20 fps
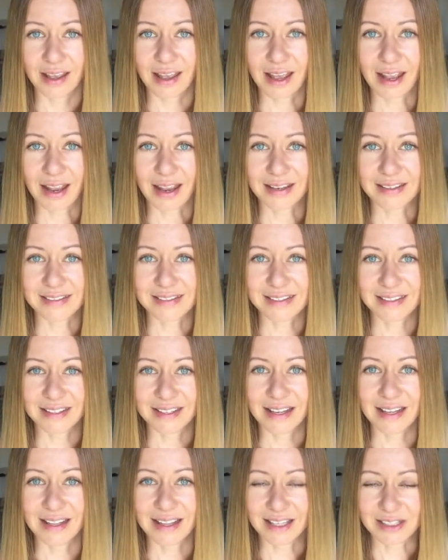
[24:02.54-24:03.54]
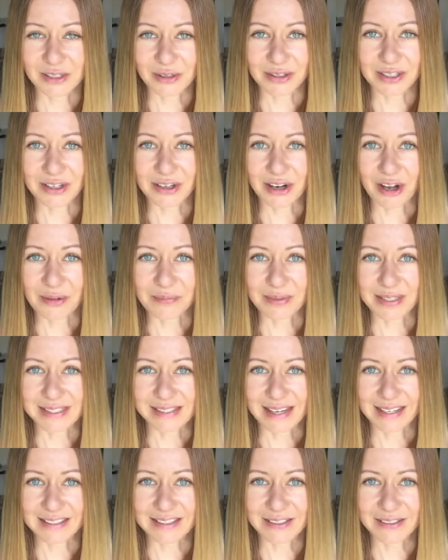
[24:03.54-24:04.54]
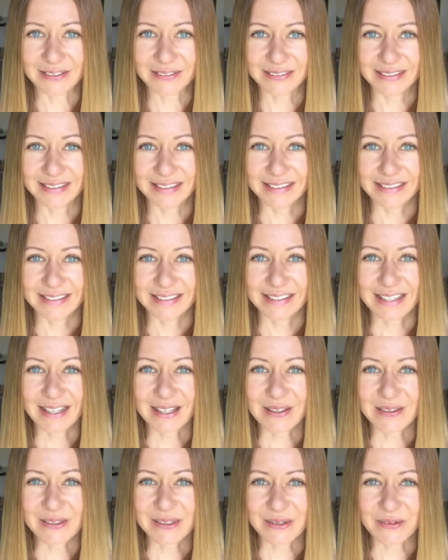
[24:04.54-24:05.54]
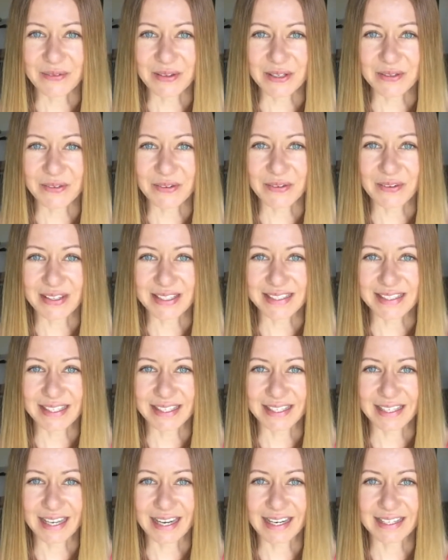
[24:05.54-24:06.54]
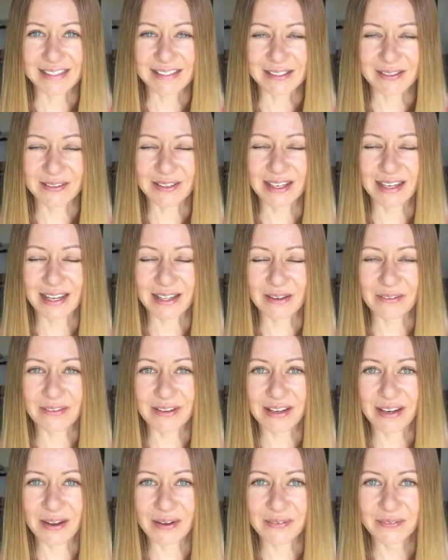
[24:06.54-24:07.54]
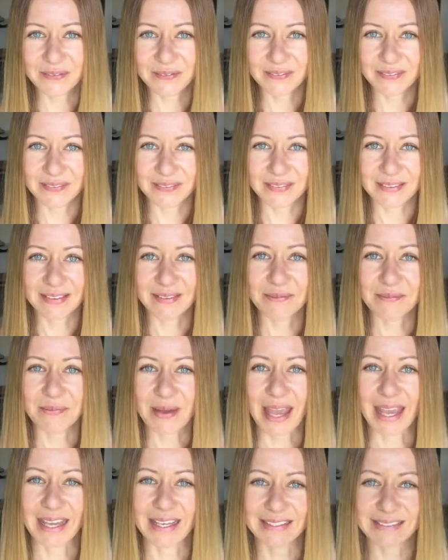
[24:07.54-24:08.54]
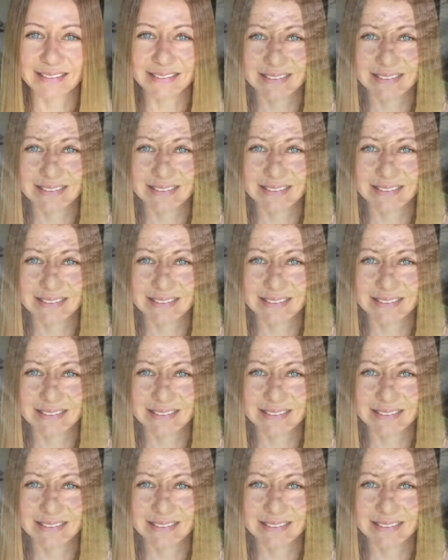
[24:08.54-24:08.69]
and let your inner compass guide you. Thank you so much for watching, and I'll see you in another video. Bye.